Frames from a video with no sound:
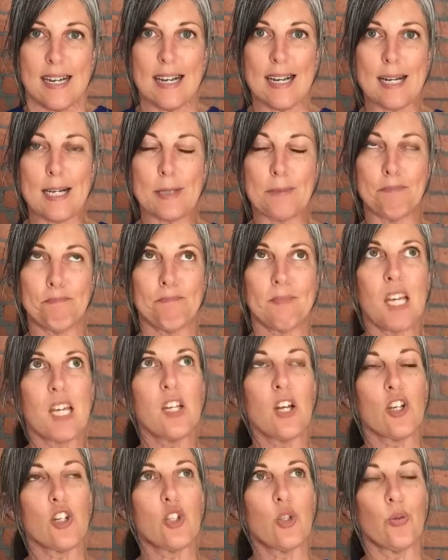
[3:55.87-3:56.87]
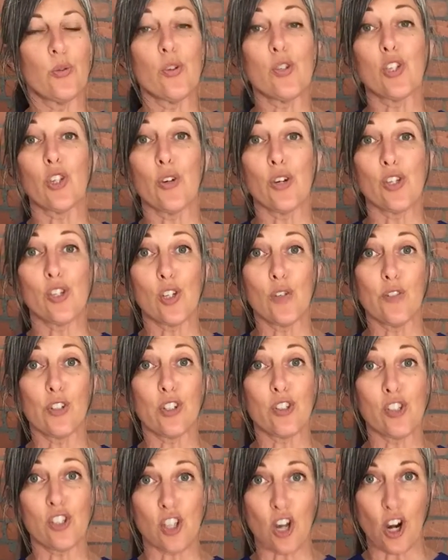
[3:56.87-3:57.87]
Um, not shoulder, sorry,
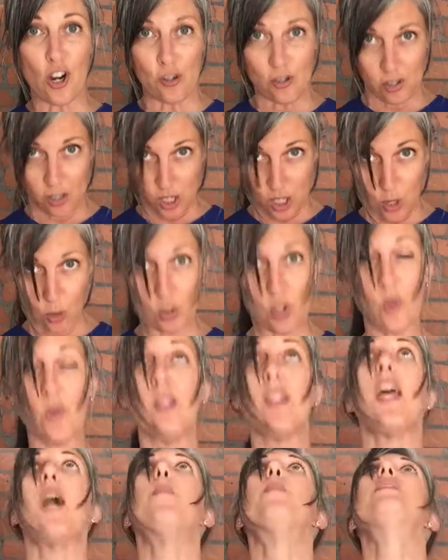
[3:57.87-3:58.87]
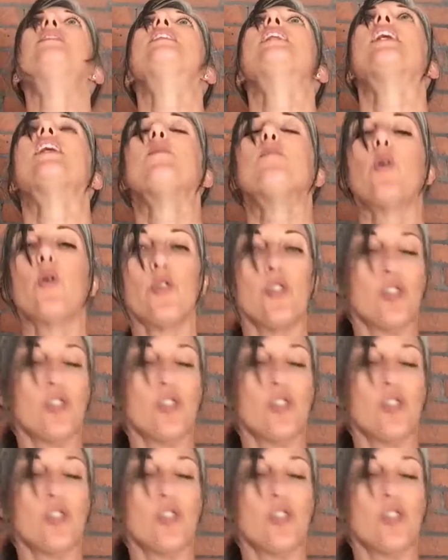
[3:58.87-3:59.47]
cervical stars, you know, doing the up and down